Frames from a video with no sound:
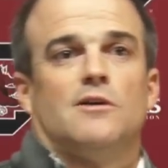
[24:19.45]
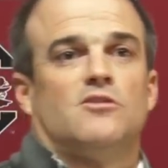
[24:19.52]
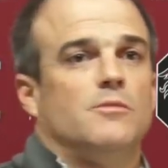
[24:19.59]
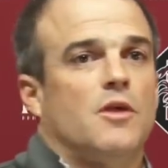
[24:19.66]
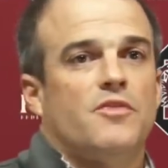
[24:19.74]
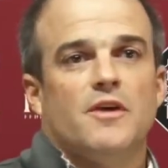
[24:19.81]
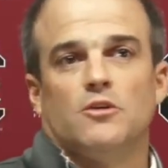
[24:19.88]

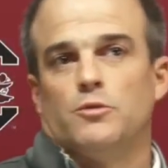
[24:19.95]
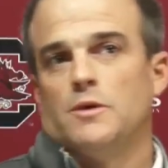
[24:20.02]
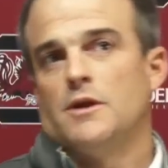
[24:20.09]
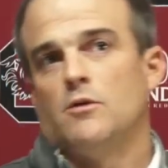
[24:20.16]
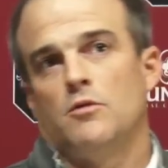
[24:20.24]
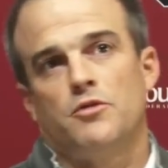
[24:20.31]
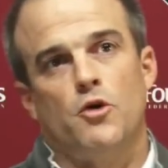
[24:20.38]
some of the things we
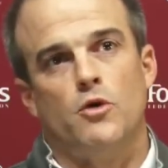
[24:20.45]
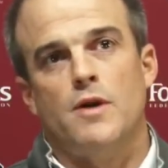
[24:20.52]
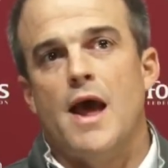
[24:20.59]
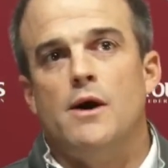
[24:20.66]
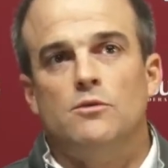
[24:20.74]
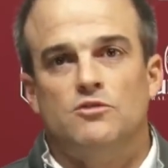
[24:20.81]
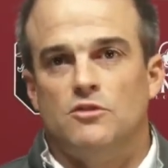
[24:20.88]
did on third
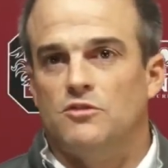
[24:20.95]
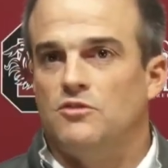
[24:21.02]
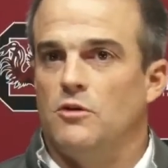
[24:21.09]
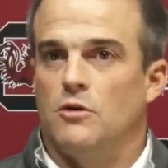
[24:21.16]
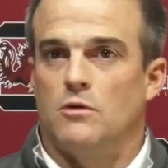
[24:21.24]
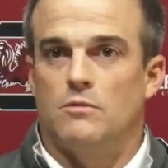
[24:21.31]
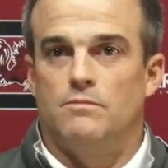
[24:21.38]
downs
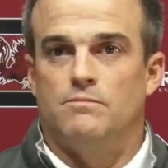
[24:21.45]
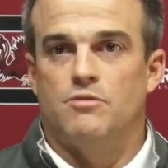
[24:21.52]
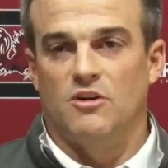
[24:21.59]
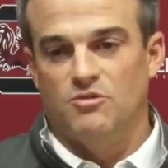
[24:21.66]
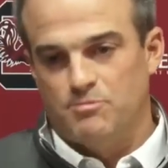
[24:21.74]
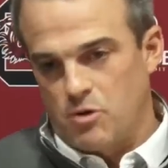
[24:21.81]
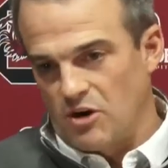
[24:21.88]
this year,
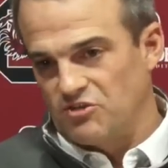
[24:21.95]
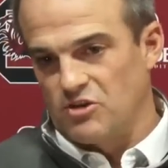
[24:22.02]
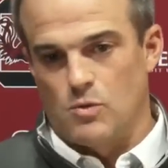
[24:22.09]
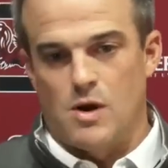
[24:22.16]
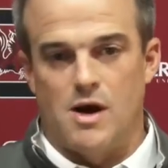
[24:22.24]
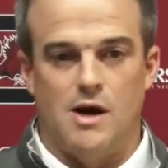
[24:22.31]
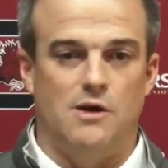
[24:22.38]

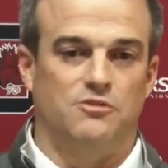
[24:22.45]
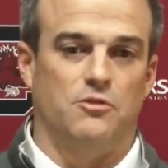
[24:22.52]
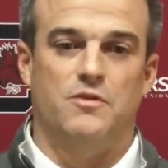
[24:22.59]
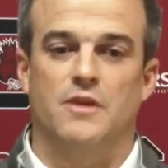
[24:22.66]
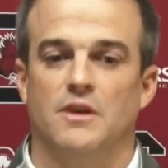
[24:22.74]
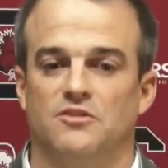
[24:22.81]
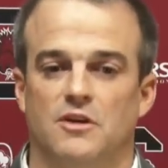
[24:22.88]
pressure-wise,
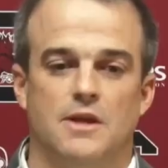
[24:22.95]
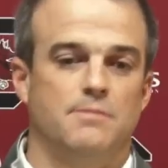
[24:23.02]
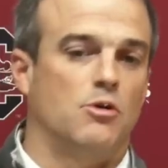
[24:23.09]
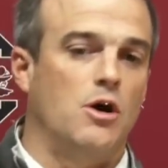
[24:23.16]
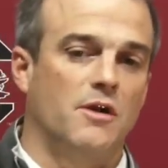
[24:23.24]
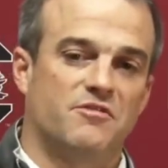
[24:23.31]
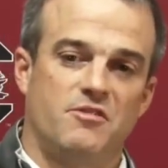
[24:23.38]
or things that he
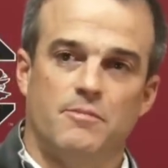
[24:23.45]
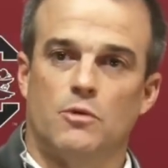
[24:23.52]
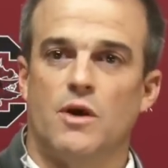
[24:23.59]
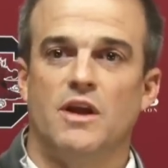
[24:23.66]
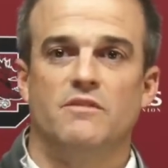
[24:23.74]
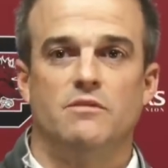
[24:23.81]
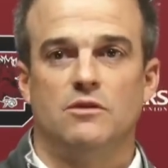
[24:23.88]
brought from
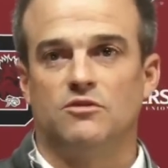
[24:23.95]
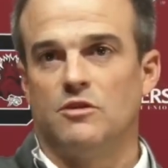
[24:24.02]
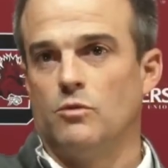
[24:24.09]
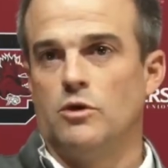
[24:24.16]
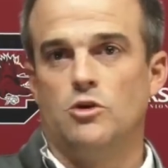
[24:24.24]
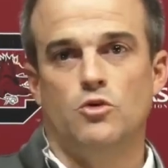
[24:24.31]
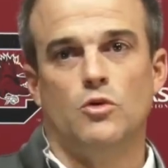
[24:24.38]
the Ravens
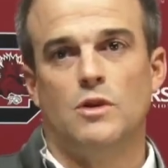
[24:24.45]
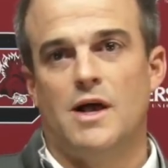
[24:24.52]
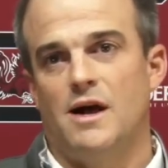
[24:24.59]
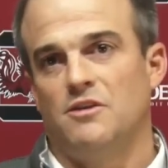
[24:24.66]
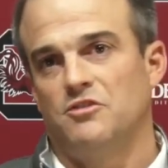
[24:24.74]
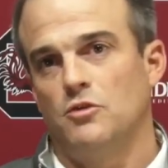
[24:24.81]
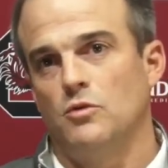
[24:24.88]
that we
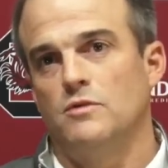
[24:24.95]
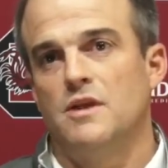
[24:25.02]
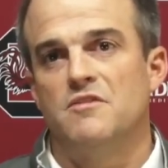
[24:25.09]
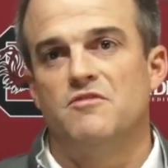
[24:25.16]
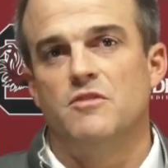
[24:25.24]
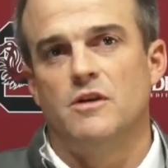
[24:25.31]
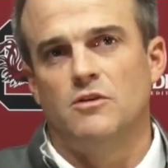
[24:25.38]
utilized on
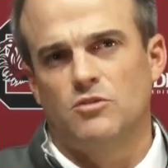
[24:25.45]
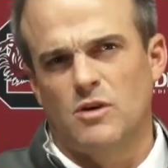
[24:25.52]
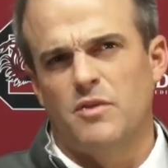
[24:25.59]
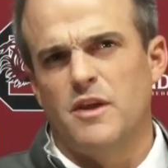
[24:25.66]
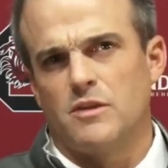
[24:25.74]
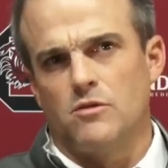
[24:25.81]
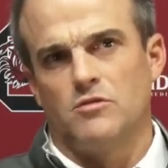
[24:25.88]
defense.
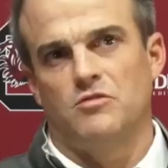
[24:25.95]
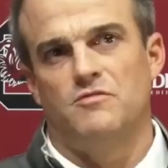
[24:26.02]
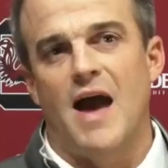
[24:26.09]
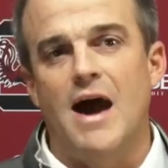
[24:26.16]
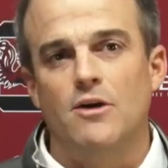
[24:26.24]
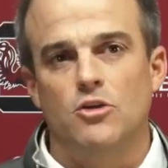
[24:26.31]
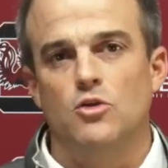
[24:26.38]
So I think there's
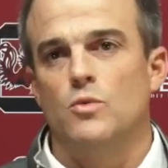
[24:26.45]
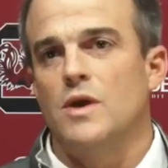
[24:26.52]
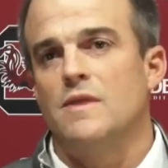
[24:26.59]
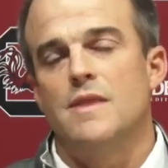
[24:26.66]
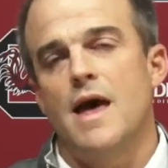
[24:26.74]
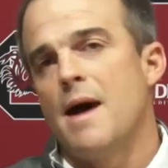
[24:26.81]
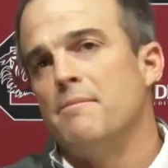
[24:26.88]
value
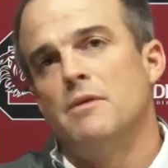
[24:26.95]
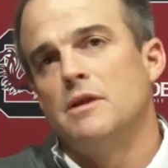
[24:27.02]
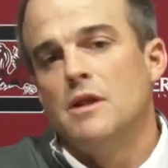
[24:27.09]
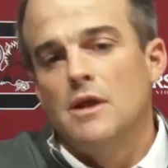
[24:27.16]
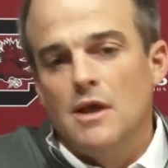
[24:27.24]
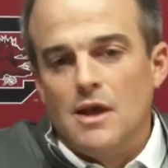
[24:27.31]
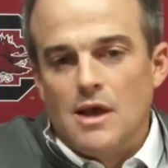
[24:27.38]
in that.
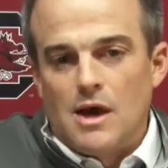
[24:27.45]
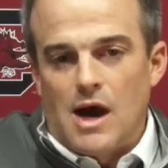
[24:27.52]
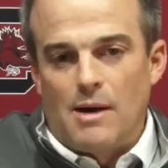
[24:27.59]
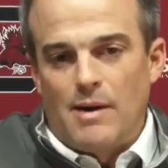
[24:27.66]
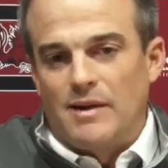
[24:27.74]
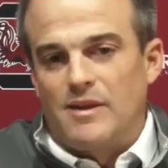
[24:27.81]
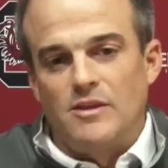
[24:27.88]
But
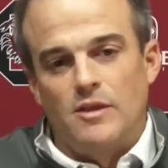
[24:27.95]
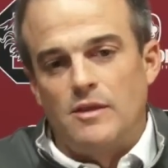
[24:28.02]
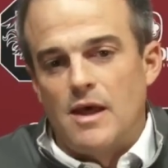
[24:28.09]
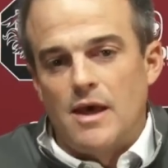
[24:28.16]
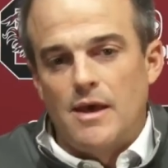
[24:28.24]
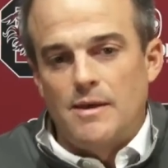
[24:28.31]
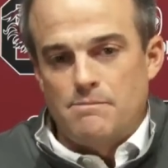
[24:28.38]
at the end of
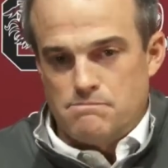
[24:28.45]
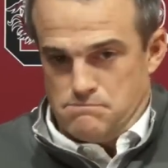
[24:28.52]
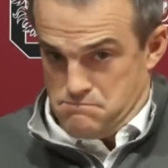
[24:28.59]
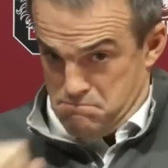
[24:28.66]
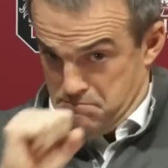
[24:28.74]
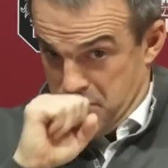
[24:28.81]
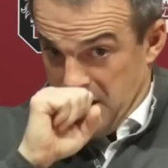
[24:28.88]
the day,
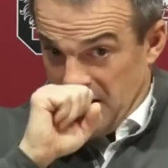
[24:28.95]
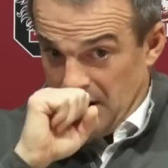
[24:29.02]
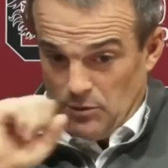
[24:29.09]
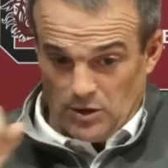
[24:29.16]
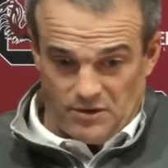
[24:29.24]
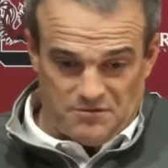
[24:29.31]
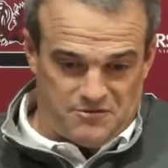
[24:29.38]
Ben,
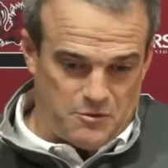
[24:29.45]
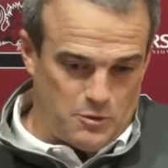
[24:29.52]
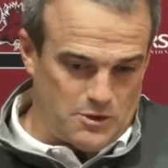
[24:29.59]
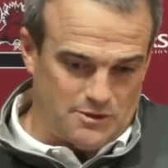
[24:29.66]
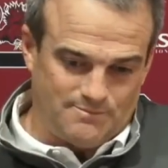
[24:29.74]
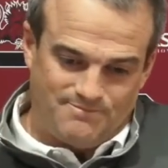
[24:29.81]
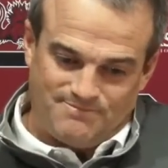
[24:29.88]
I'm looking
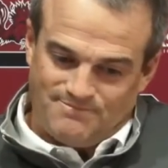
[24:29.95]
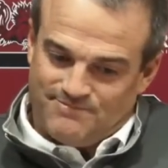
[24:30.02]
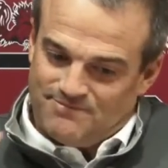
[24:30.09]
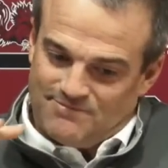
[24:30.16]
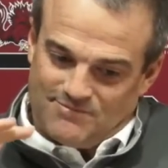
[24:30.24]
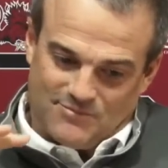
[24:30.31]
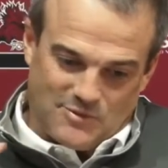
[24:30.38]
for
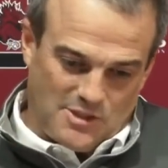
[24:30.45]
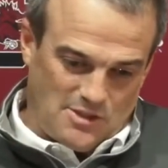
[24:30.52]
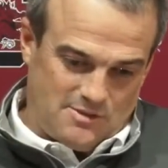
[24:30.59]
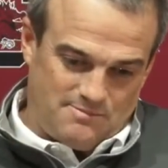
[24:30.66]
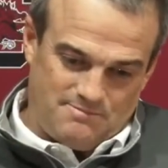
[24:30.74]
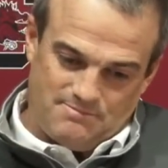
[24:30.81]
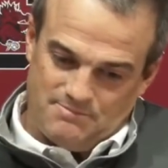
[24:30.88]

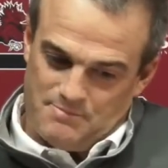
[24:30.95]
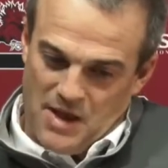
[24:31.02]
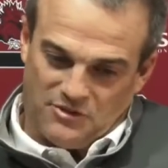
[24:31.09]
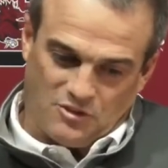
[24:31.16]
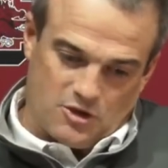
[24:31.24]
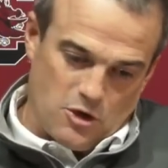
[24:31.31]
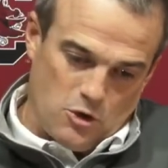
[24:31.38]
the
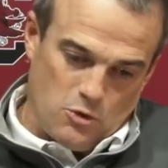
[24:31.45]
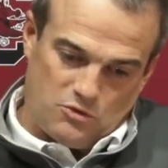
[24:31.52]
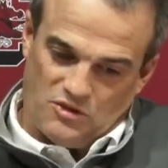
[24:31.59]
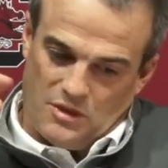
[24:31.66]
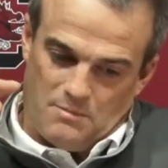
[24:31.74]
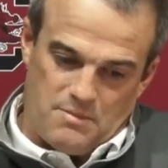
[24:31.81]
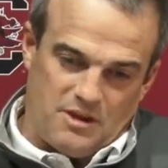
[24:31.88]
best
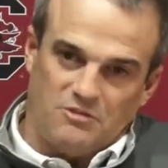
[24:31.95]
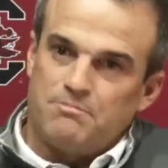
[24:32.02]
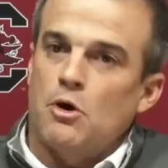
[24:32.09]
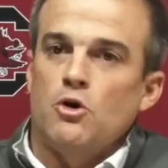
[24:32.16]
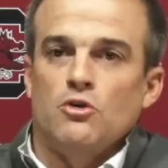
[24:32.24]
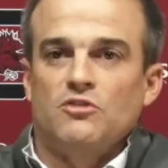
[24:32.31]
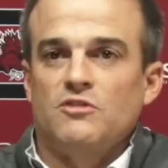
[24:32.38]
coach and the
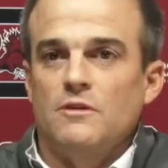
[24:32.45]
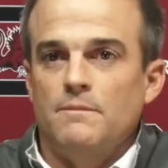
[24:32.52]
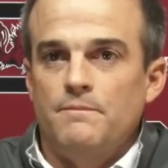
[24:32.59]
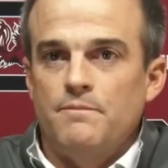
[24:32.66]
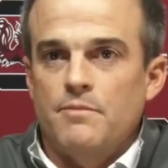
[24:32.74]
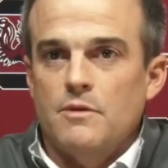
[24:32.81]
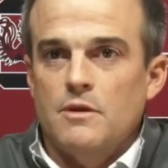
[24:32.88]
best
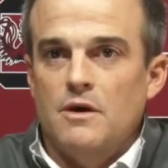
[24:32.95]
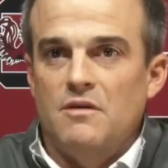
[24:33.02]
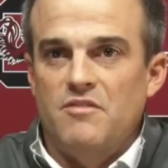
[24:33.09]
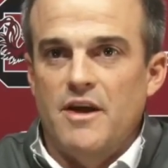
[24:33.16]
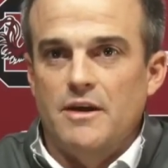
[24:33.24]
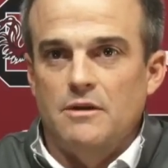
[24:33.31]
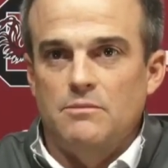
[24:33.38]
person
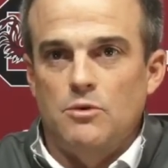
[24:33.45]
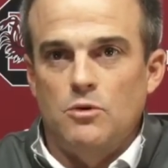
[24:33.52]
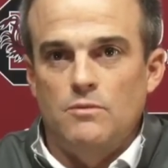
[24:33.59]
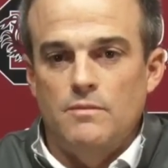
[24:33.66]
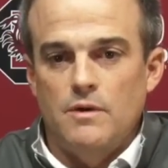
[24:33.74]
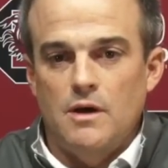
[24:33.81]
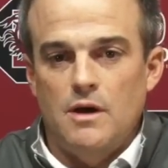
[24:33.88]

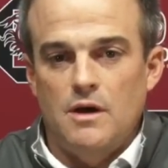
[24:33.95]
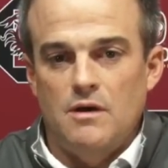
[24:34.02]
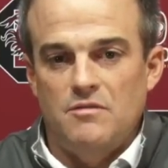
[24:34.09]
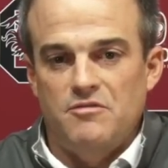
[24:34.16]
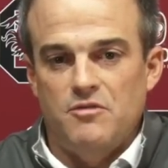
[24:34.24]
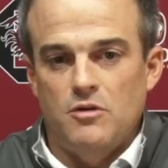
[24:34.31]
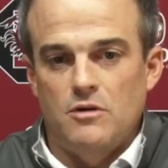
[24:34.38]

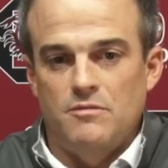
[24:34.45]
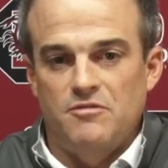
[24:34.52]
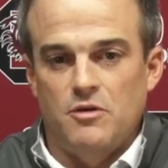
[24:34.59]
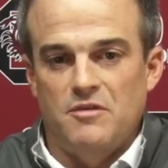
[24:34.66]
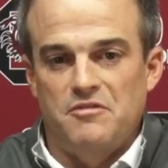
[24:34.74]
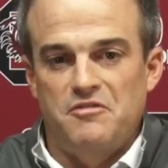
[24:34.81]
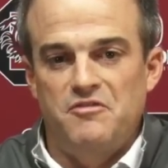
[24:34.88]
available
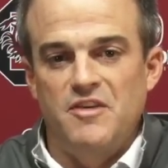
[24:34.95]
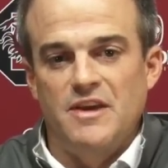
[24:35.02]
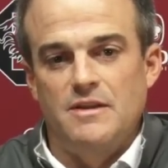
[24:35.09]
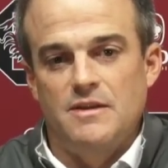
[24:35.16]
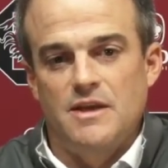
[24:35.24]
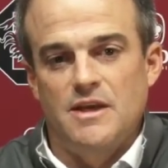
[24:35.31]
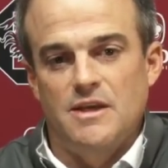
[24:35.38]
for a
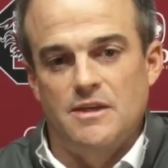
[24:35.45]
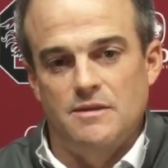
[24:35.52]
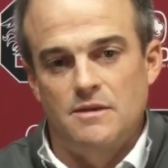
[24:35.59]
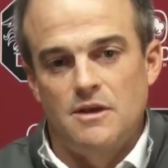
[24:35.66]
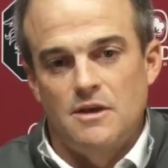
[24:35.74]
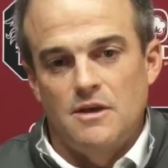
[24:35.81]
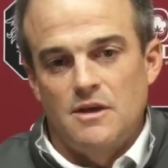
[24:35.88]
fit.
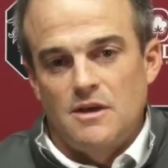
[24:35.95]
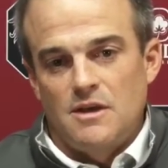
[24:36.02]
And